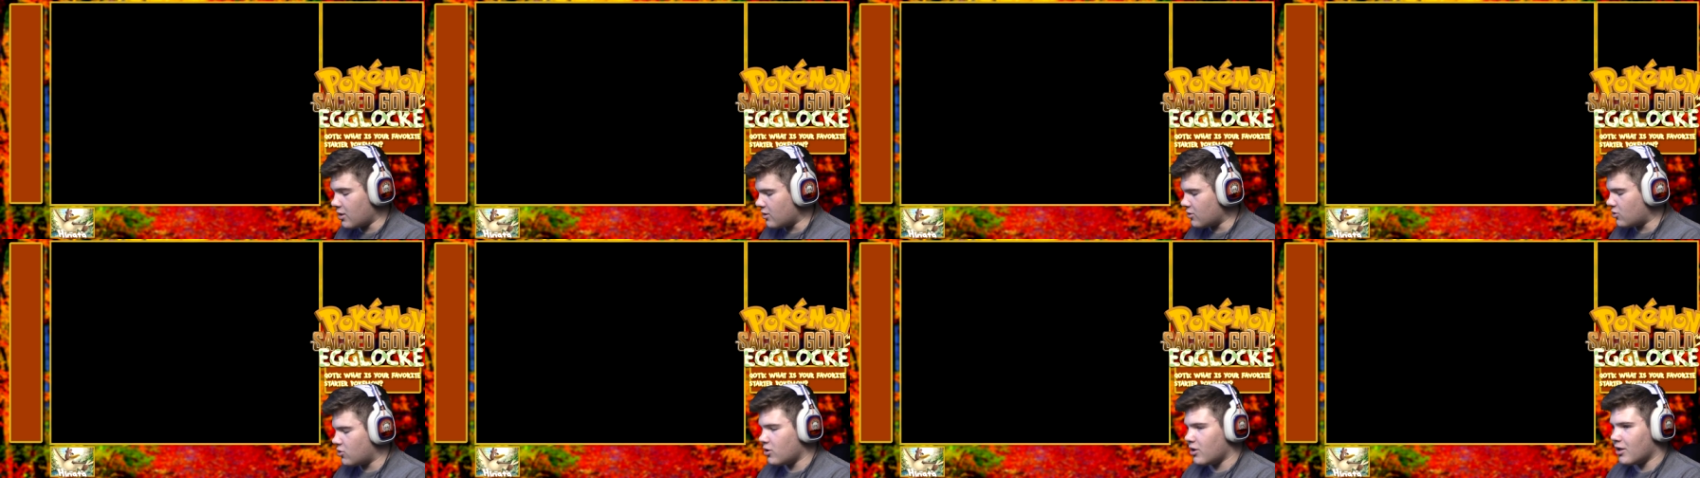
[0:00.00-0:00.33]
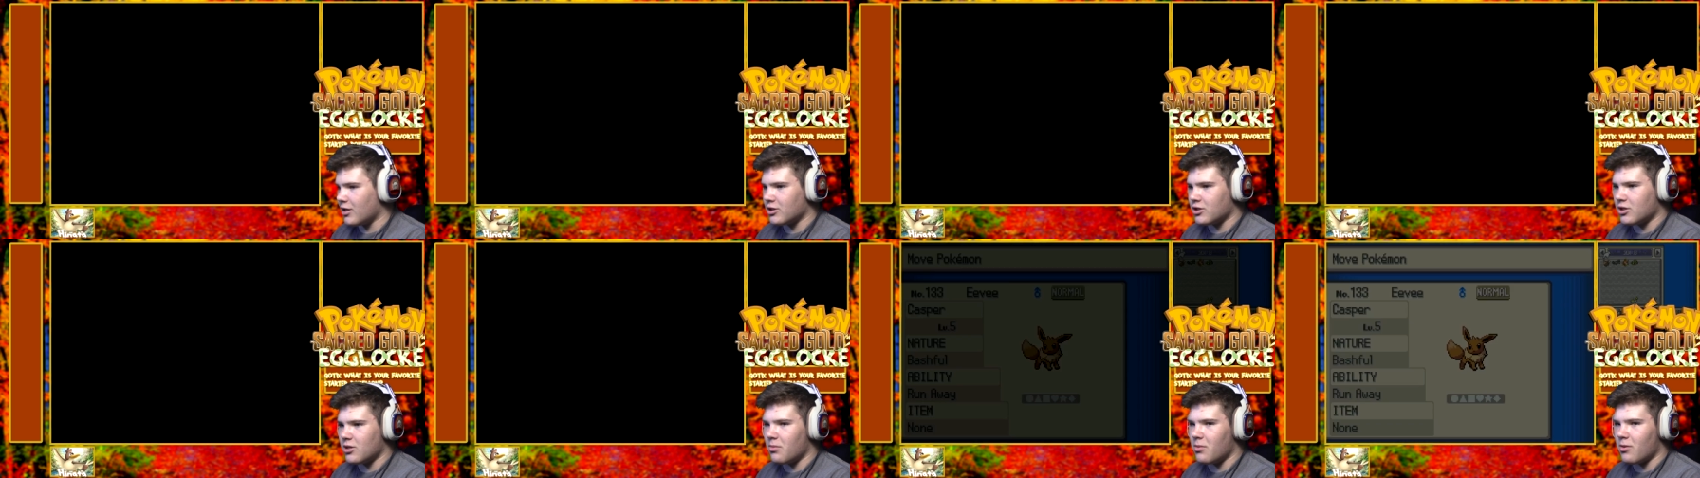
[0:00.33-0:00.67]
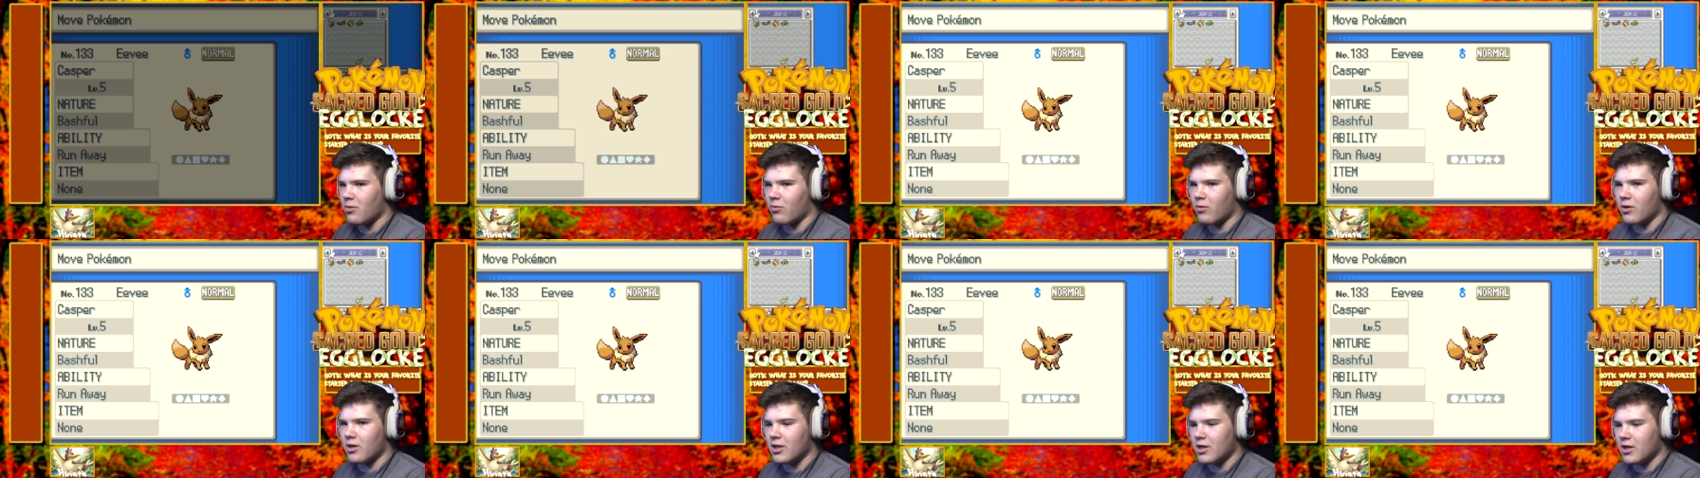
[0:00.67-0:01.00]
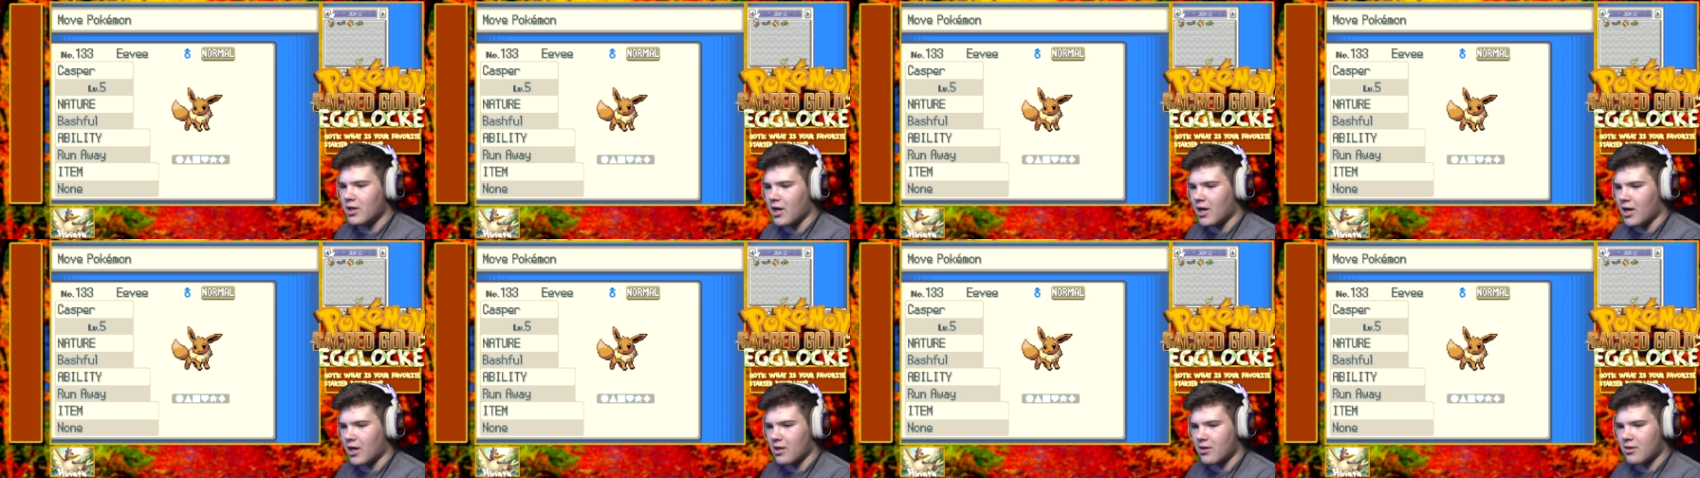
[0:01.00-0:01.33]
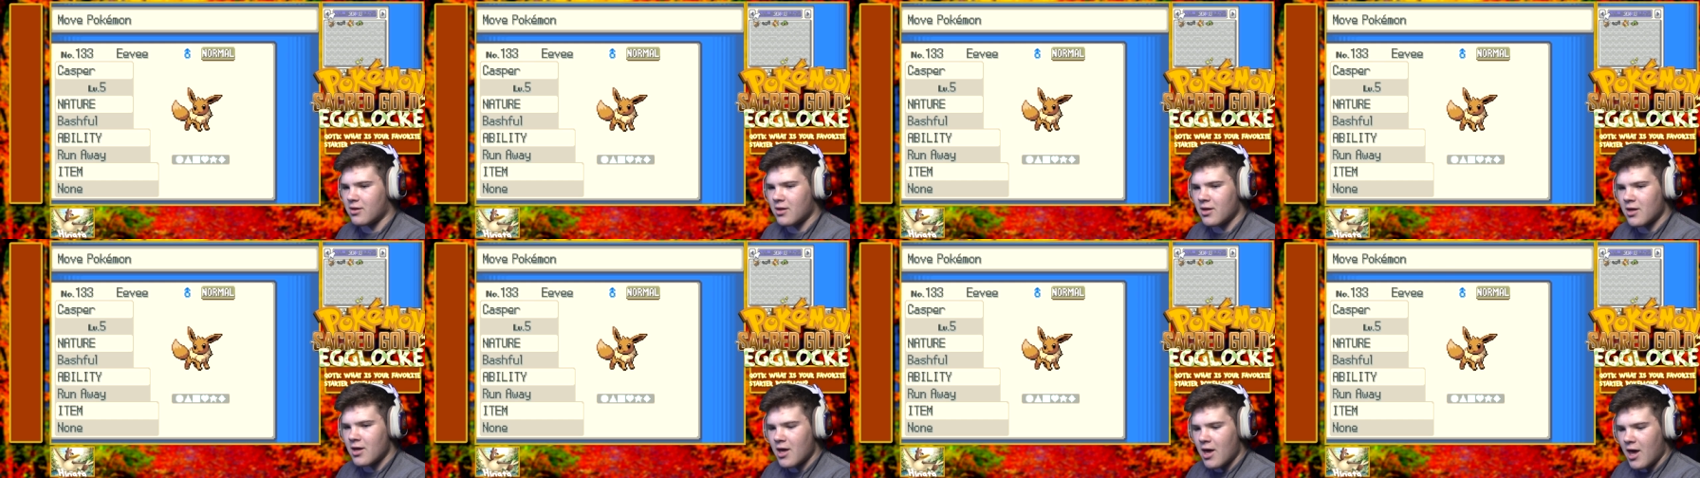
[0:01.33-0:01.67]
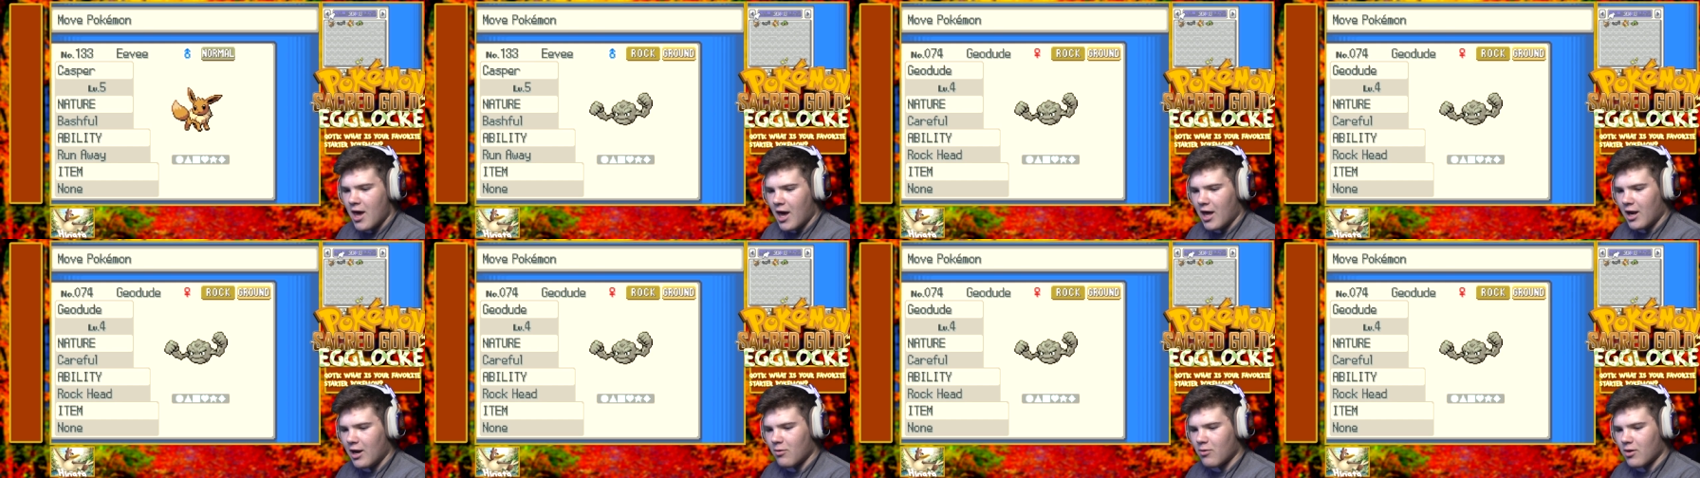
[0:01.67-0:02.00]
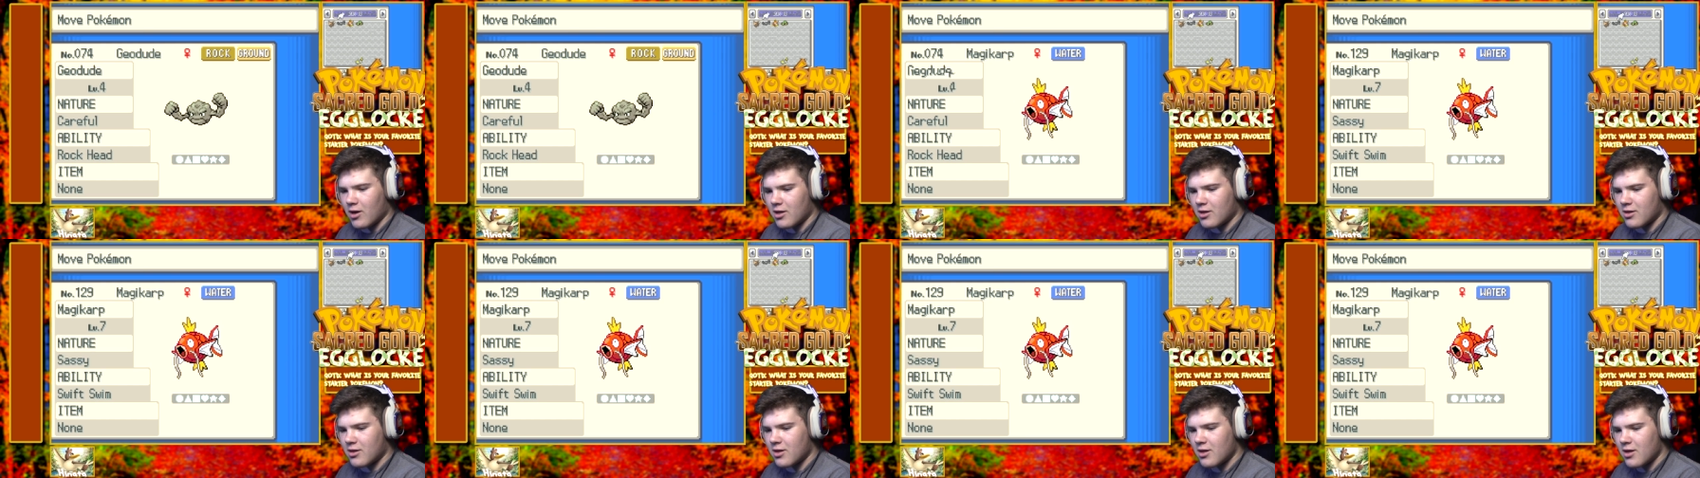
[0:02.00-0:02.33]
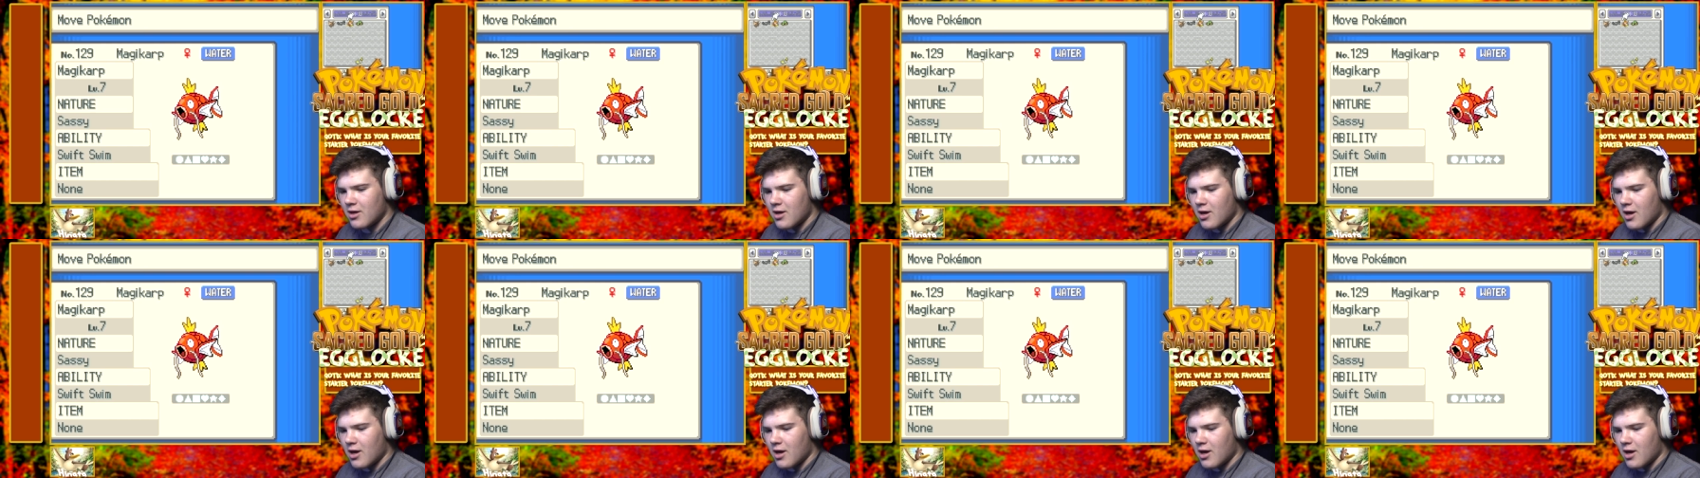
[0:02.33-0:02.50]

that, should actually be really nice. Anyways,